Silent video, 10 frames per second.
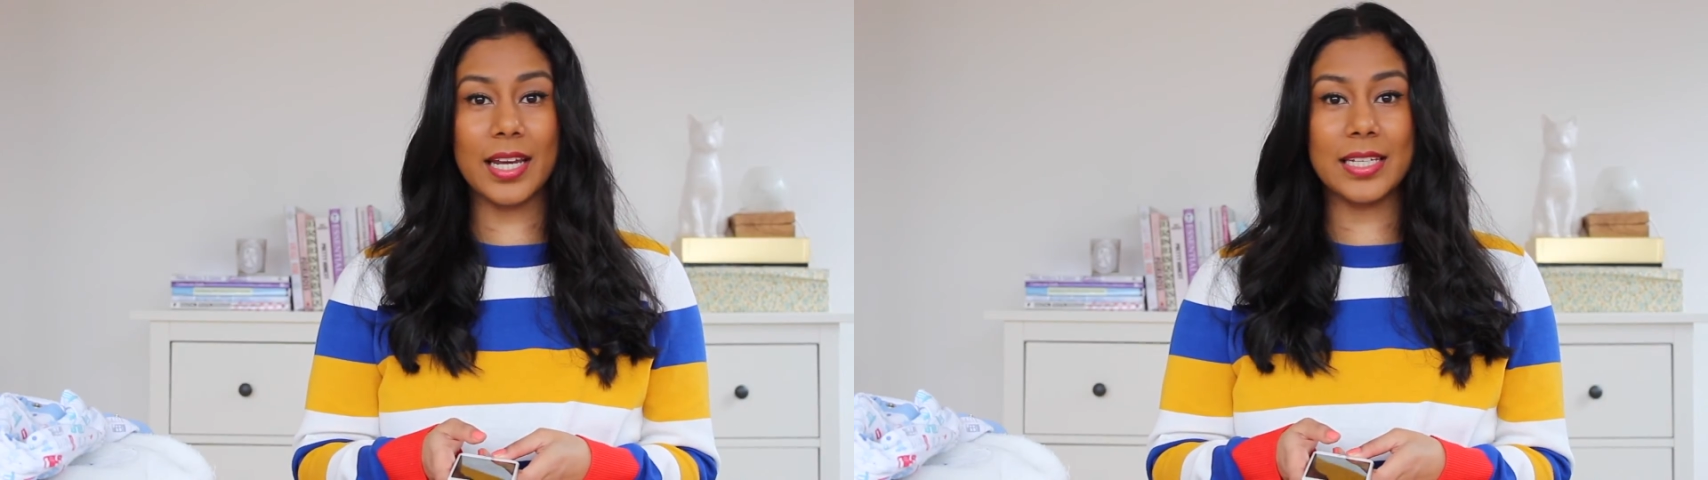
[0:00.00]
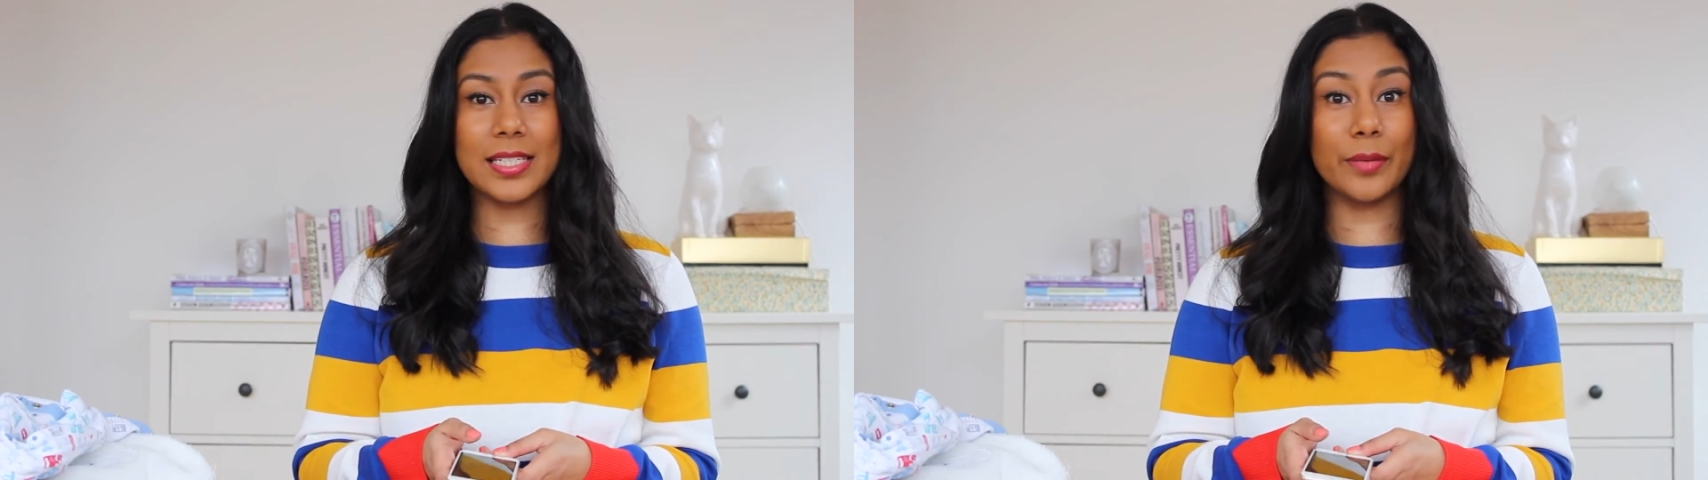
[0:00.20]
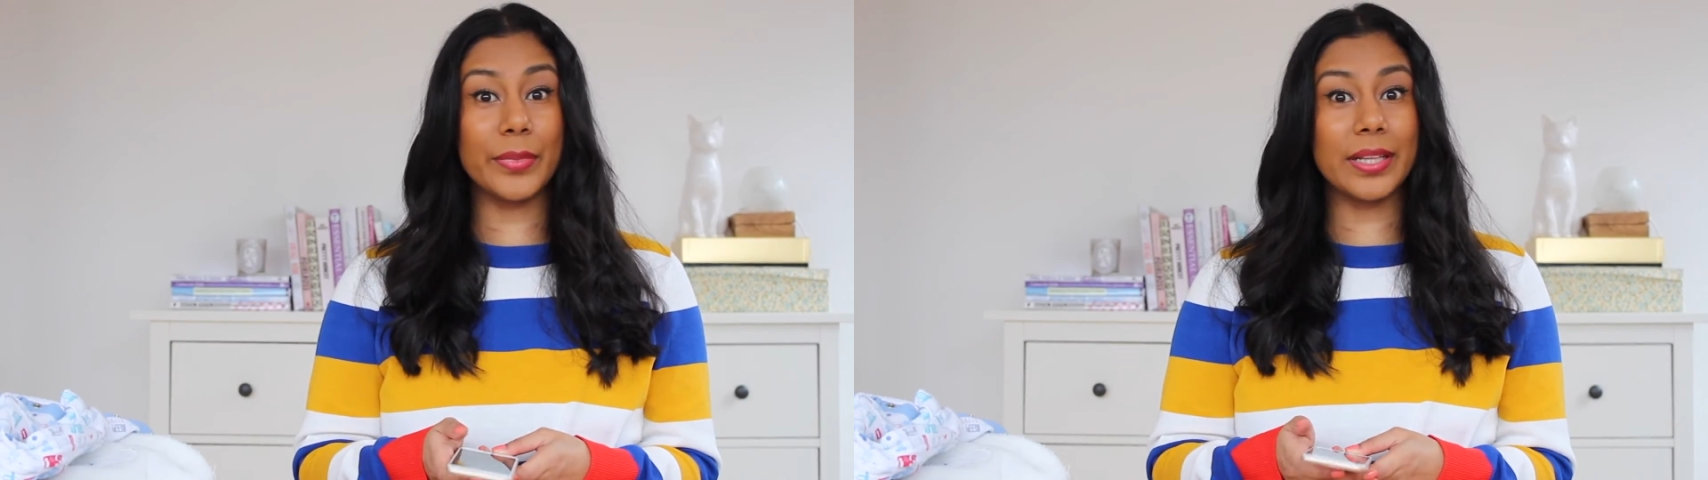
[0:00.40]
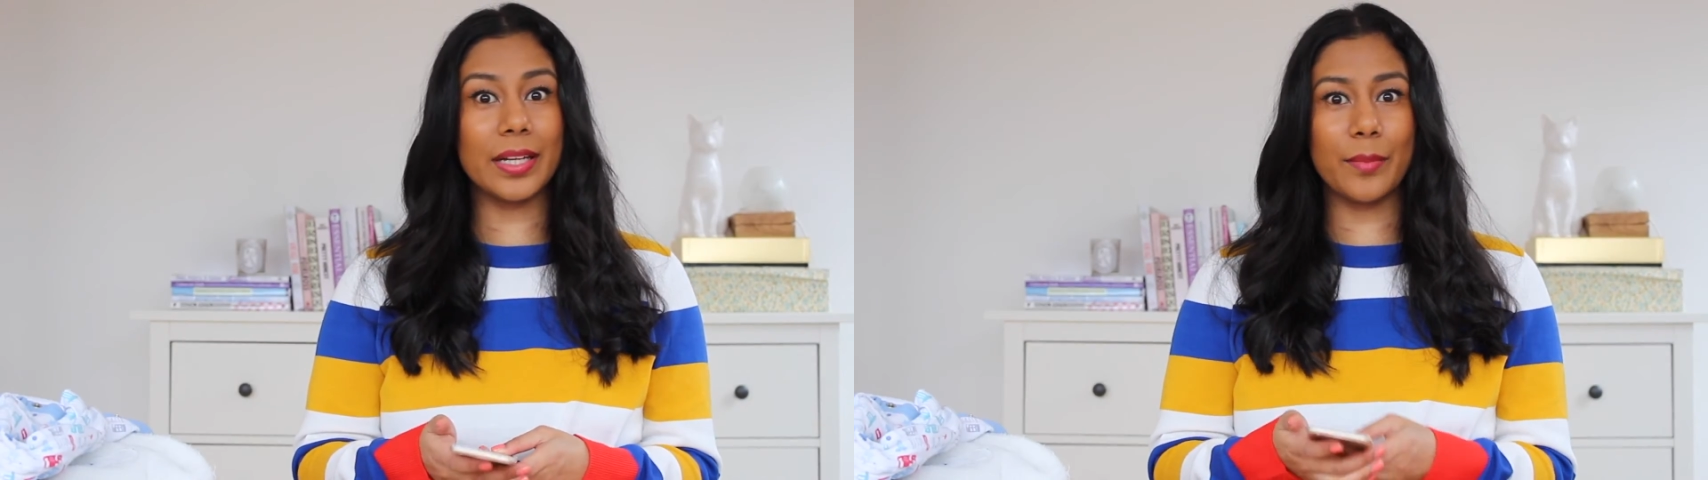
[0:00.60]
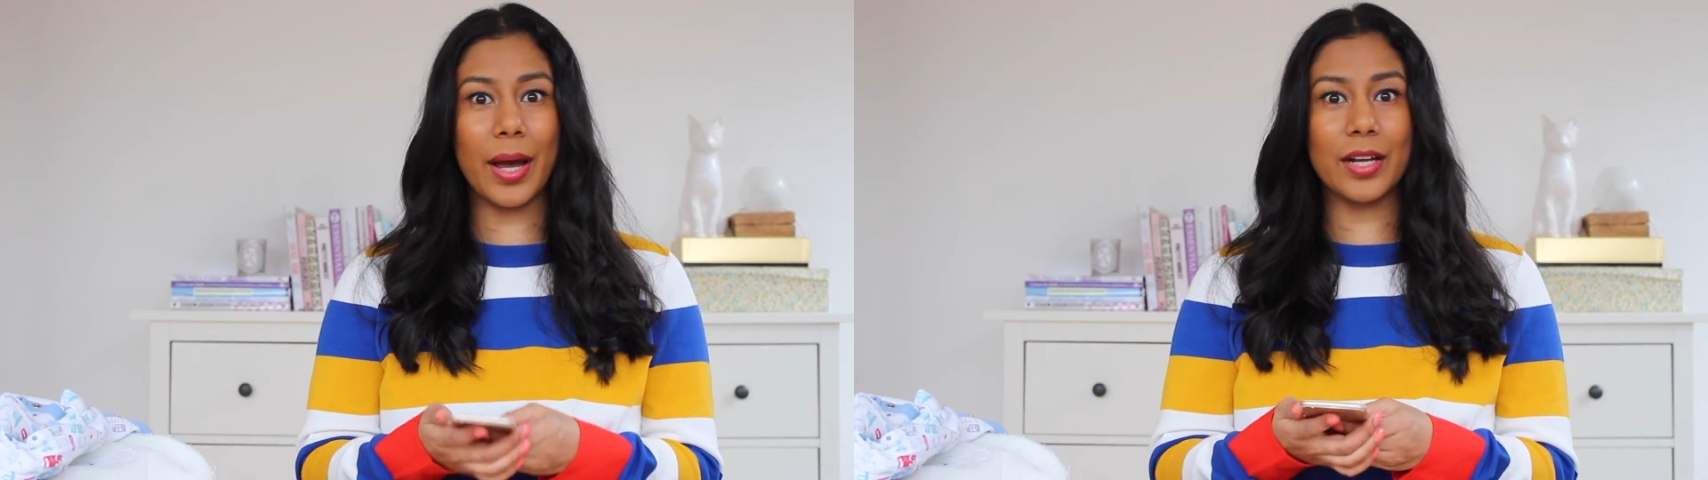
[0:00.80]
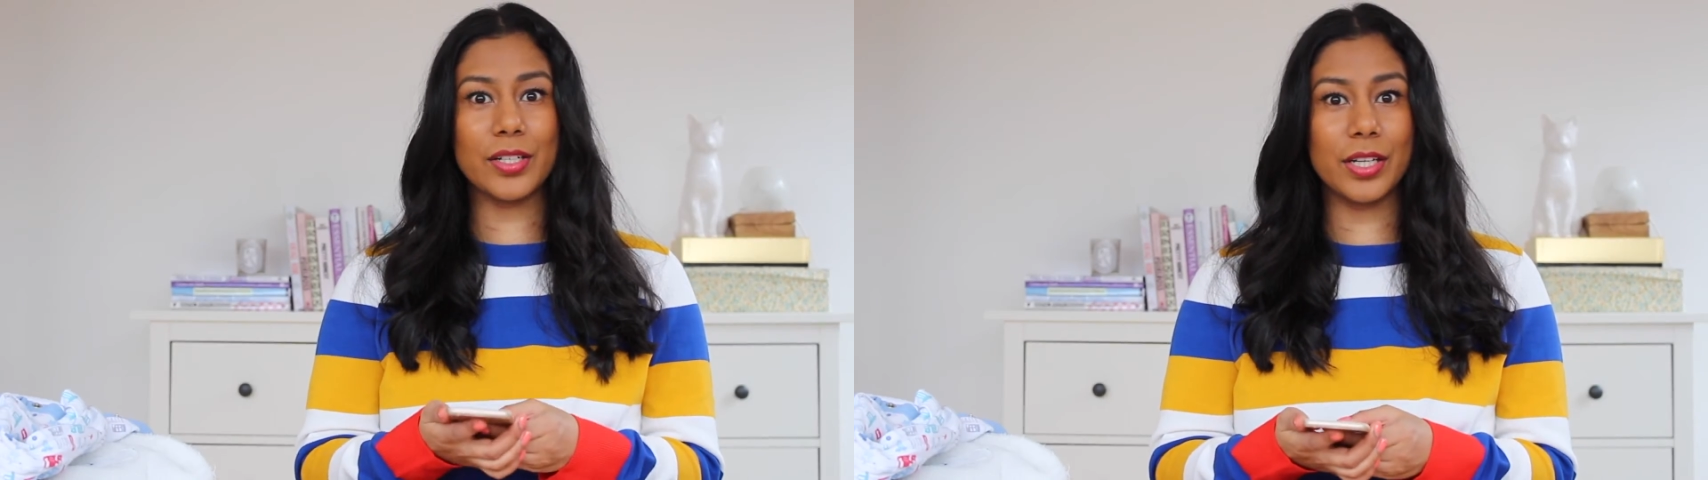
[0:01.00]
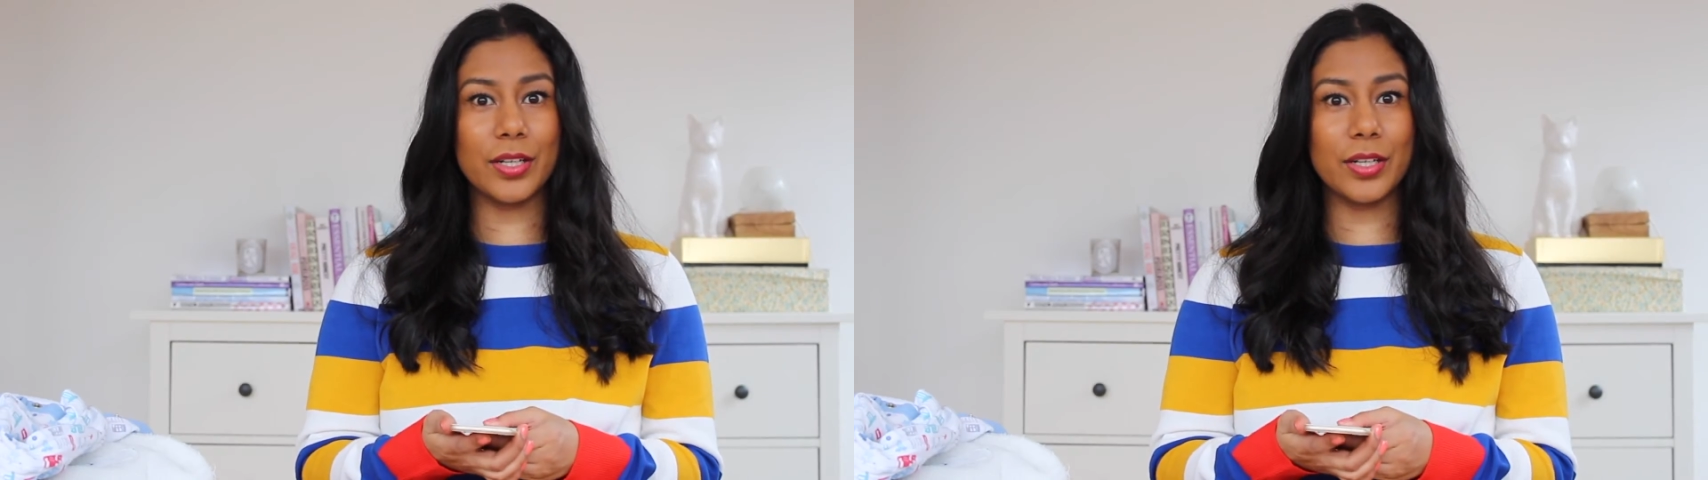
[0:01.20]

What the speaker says: is something that I'm actually